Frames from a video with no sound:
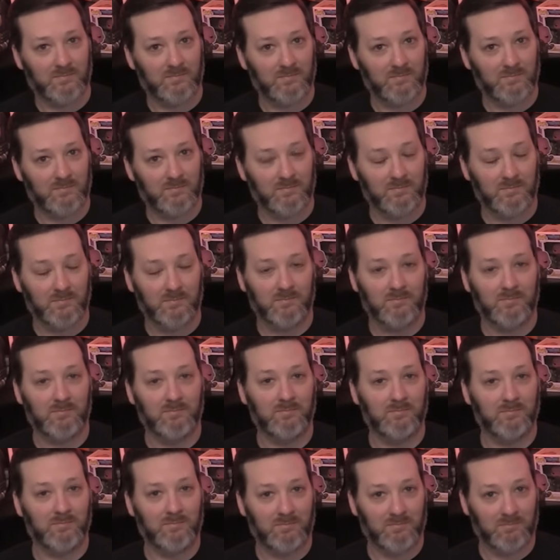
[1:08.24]

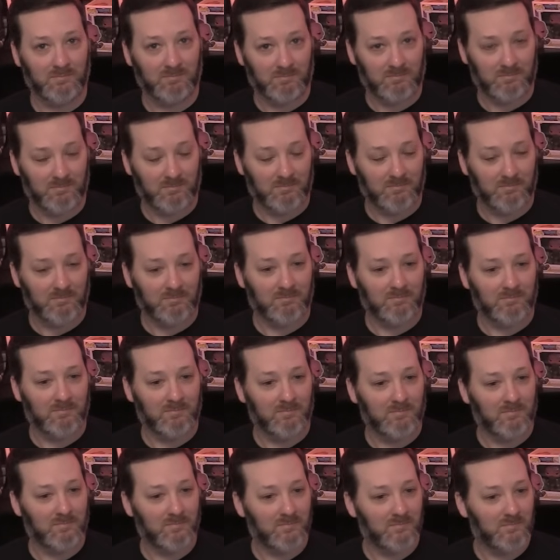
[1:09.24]

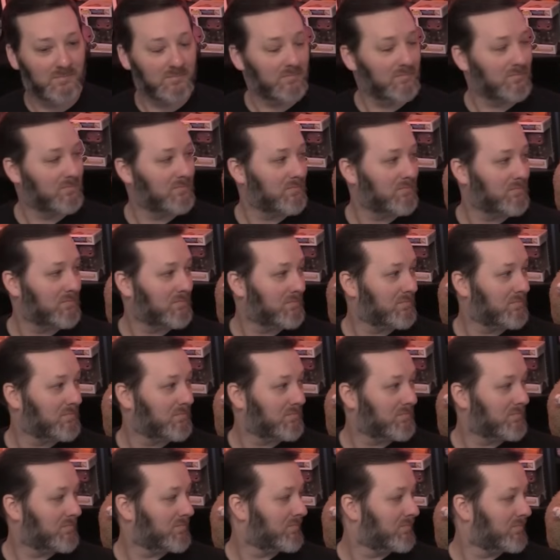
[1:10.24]

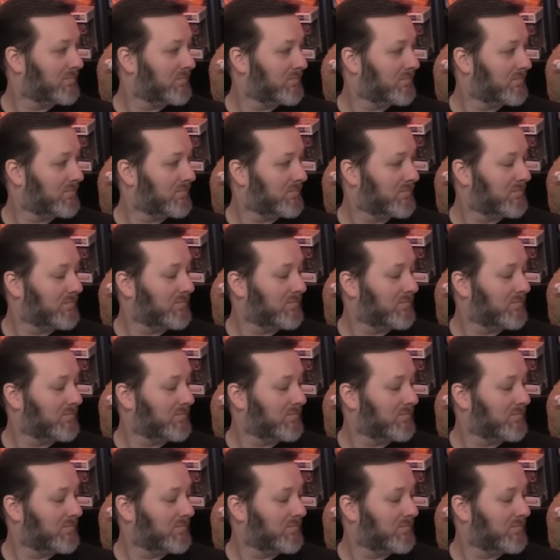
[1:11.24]
(not speaking)